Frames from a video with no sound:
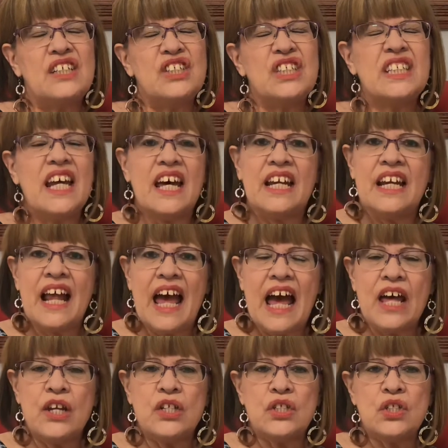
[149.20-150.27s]
had an
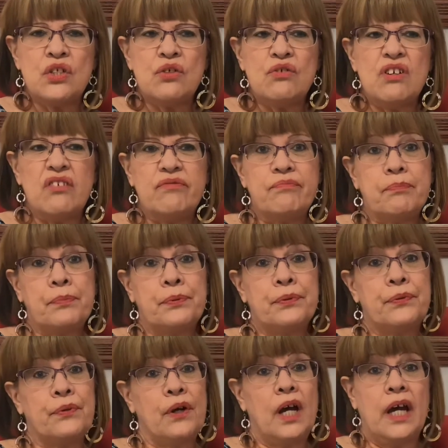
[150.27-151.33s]
attitude of
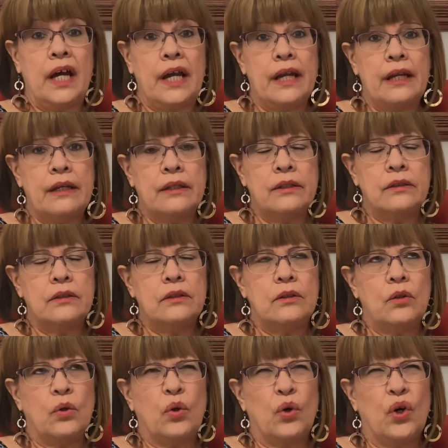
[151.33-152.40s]
pride,
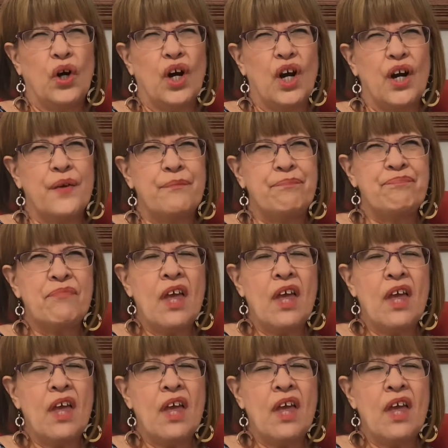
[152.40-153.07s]
or